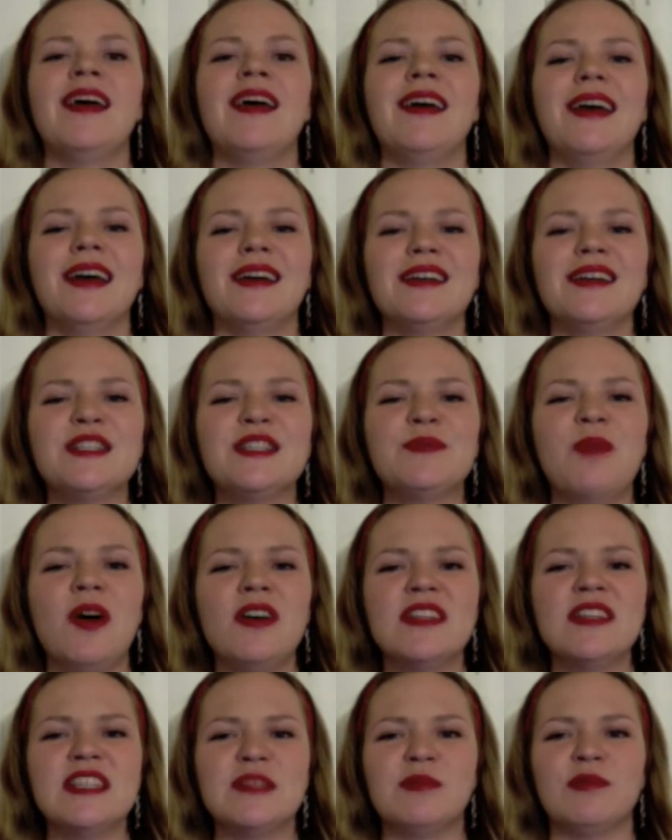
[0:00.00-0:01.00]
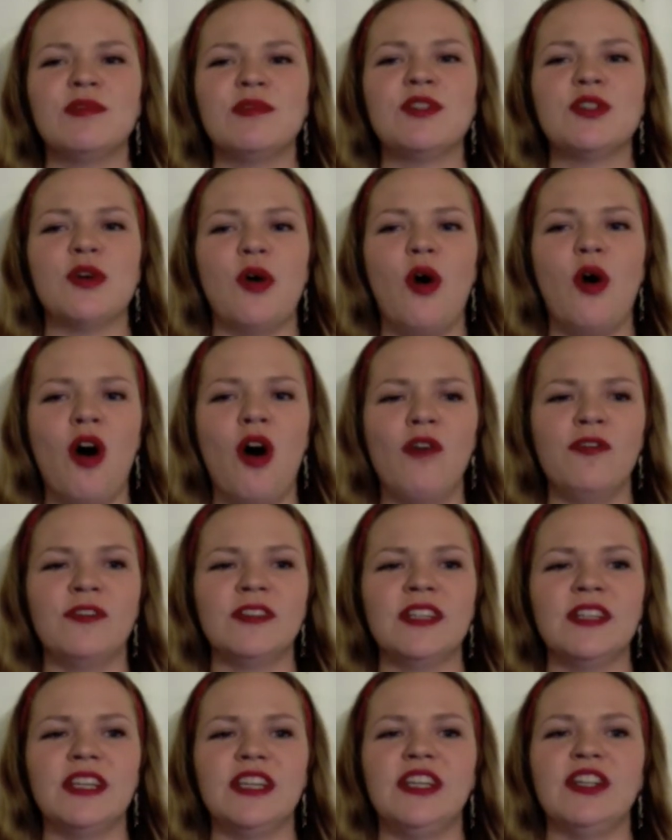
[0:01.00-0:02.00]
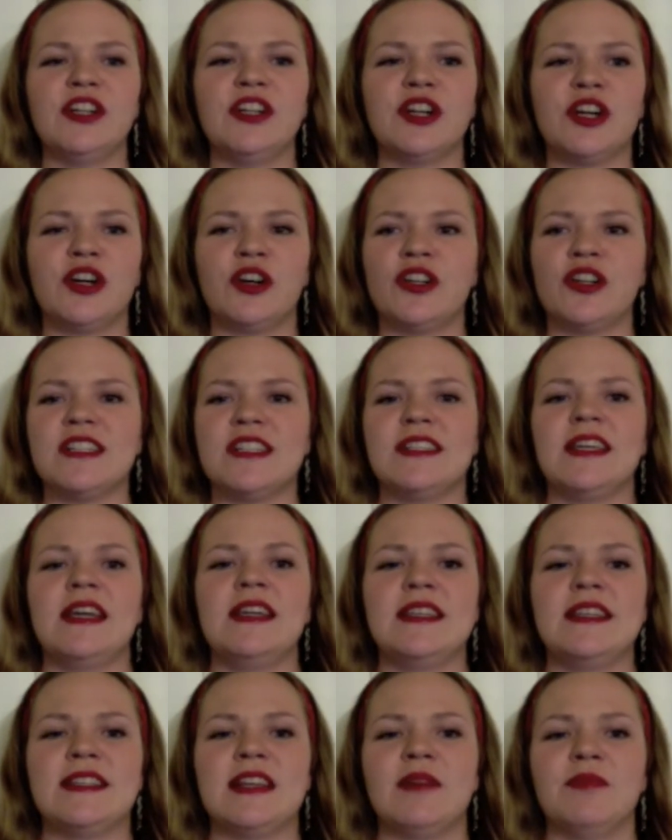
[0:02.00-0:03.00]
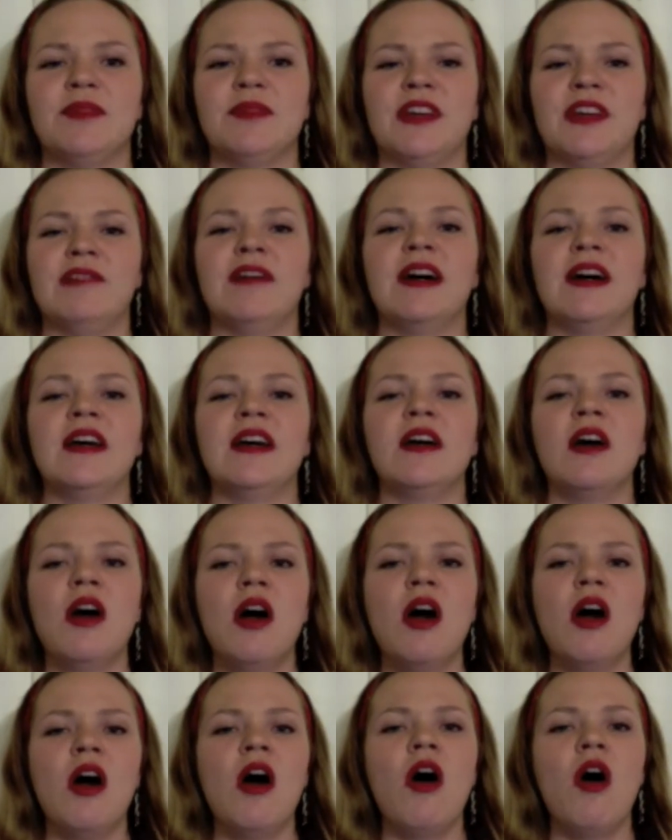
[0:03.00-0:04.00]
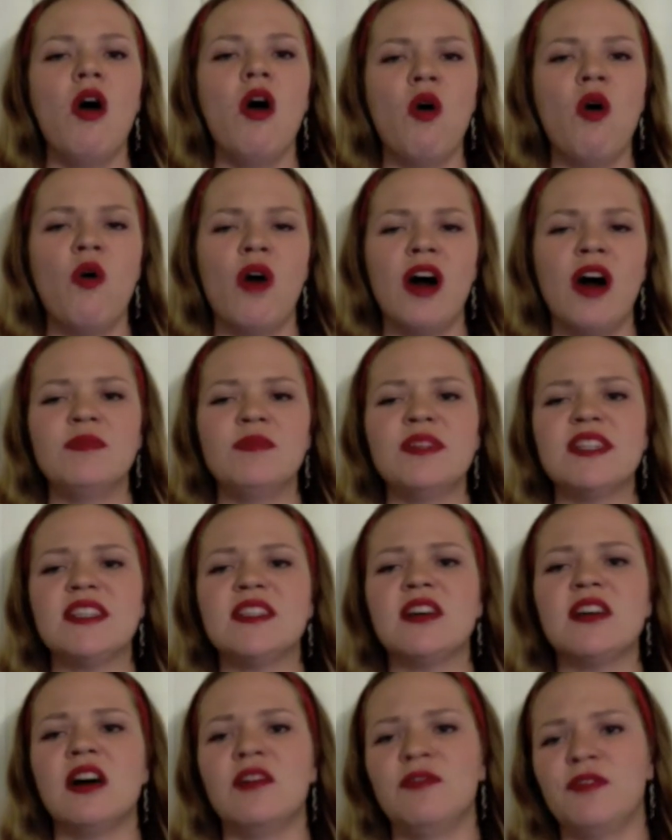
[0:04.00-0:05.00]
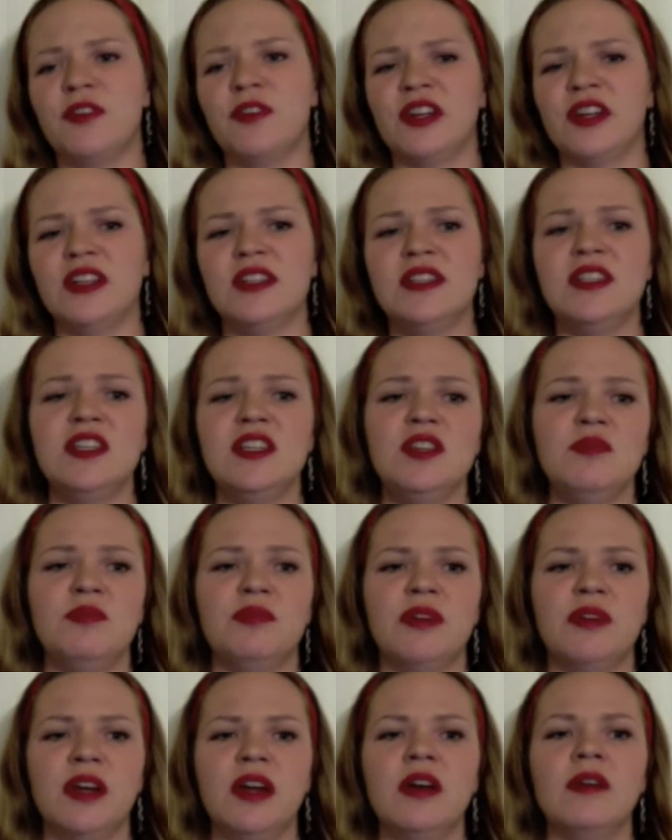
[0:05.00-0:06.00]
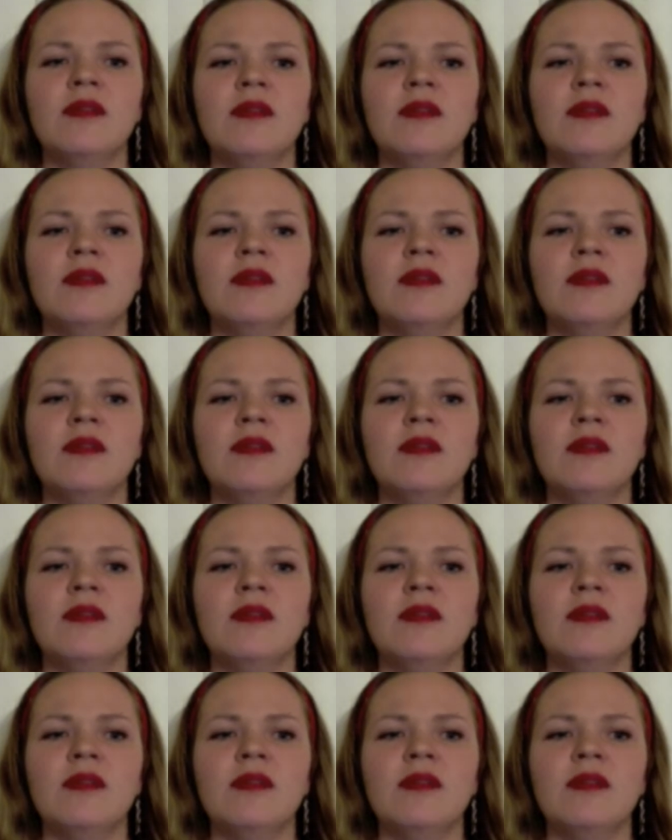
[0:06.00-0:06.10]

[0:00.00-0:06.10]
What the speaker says: It is possible to often hear her say something like, "Oh, I'm suffering deeply.